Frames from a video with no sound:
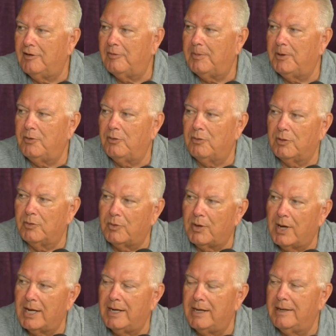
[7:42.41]
He's been doing
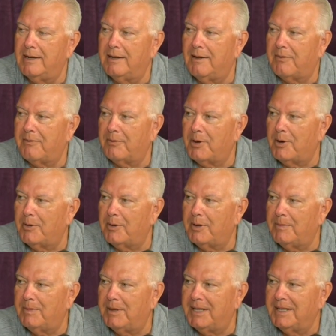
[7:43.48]
running and
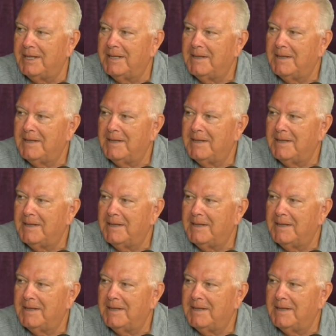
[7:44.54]
throwing, but